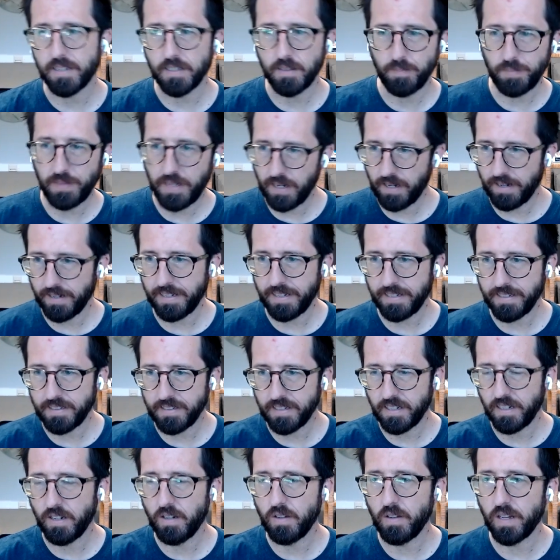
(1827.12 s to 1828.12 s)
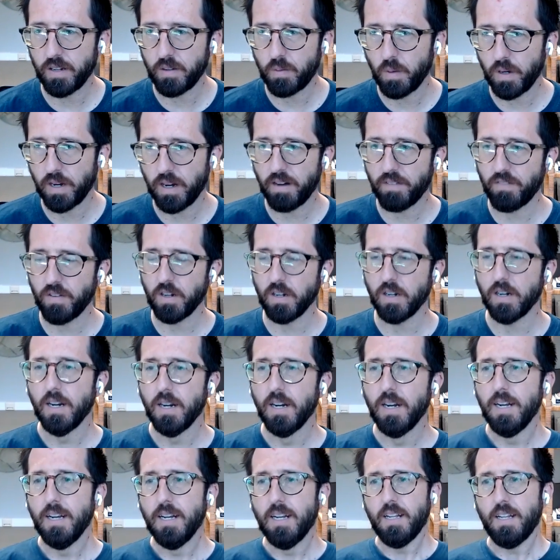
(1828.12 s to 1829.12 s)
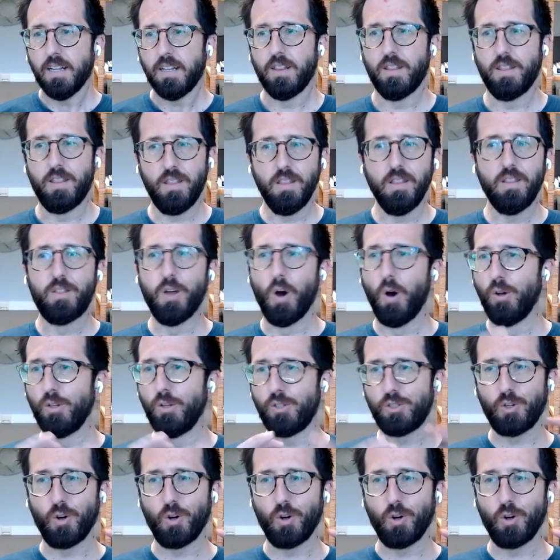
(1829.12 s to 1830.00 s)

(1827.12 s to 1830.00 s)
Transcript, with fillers: Gagan Biyani, you know, like whatever, mm-hmm.